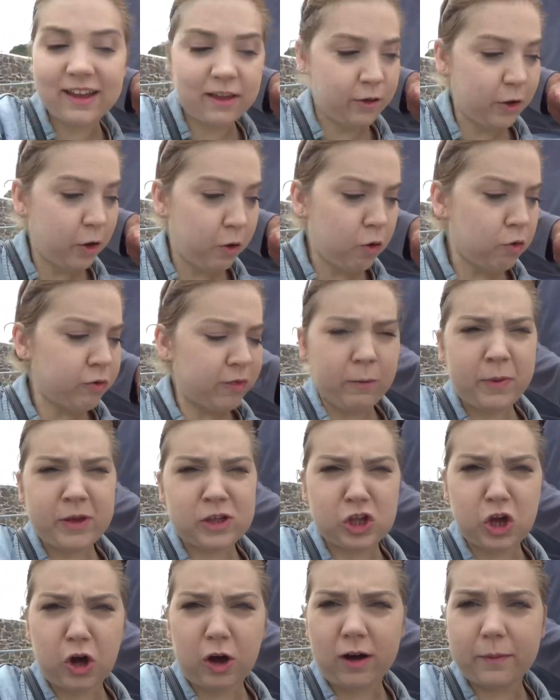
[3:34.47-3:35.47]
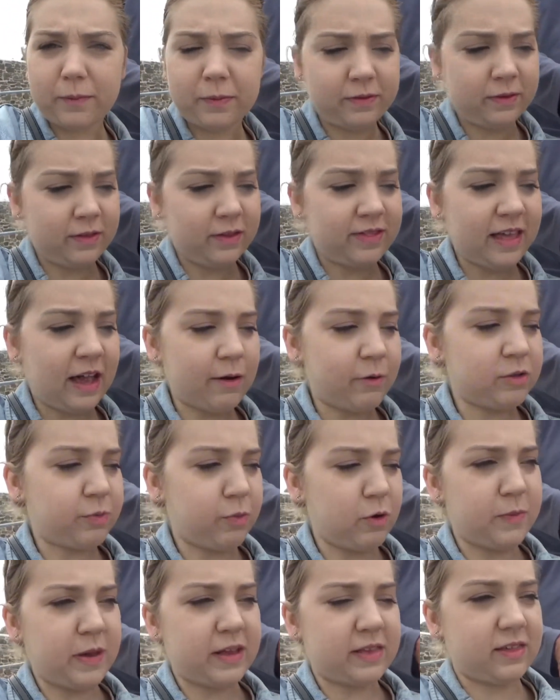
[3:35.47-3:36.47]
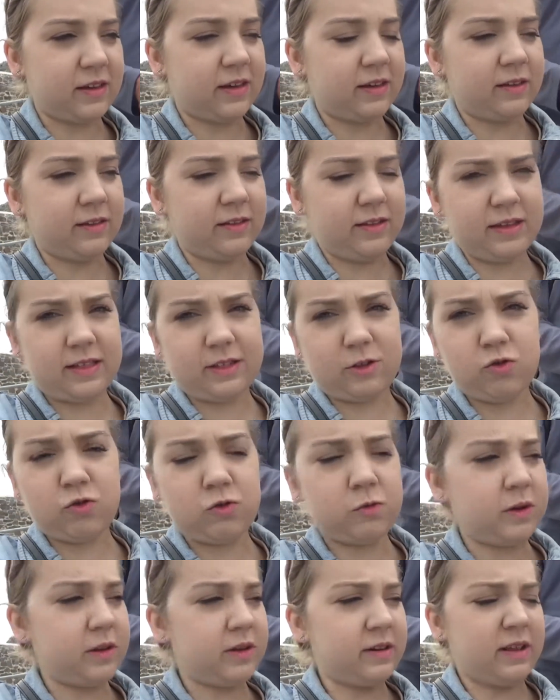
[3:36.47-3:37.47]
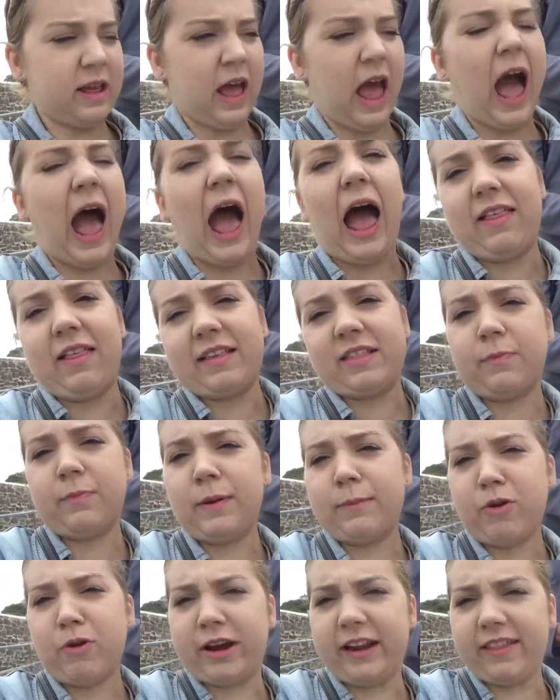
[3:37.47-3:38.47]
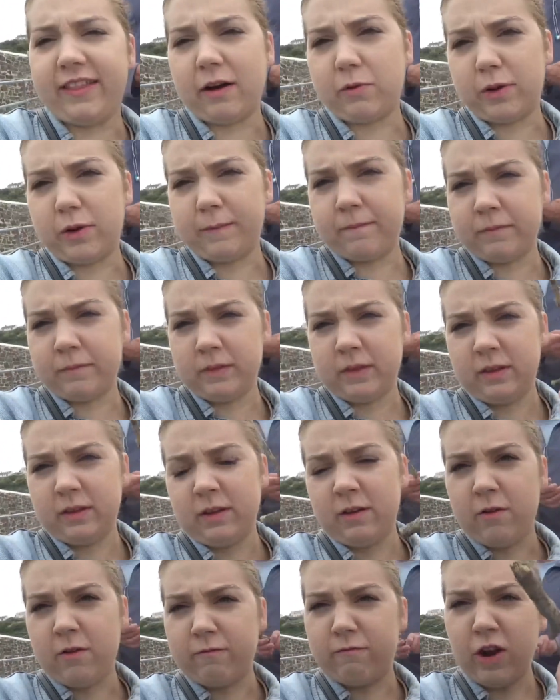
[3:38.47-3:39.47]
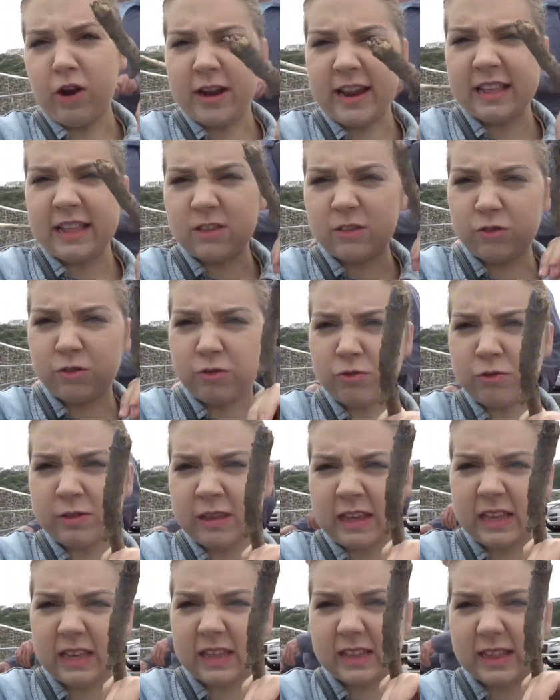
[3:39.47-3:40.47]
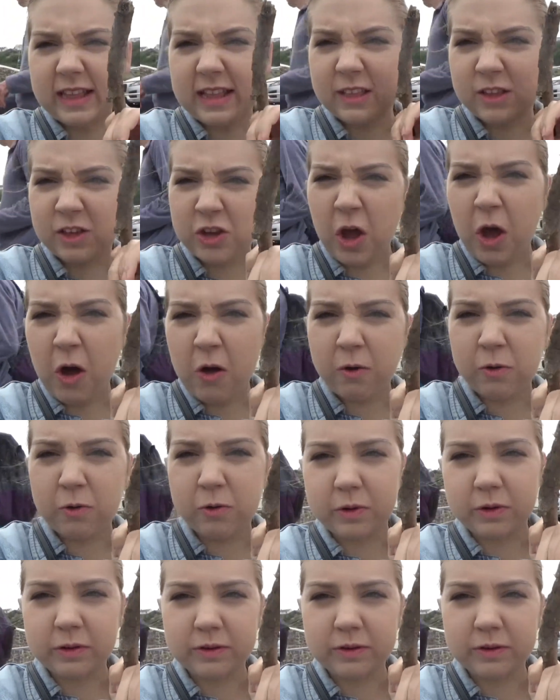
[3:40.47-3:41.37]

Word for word: Oh, oh, they're a bit sharp. That one's probably better, the short one. Ha, that's a bit prickly, that one. Right, let's do this, let's go.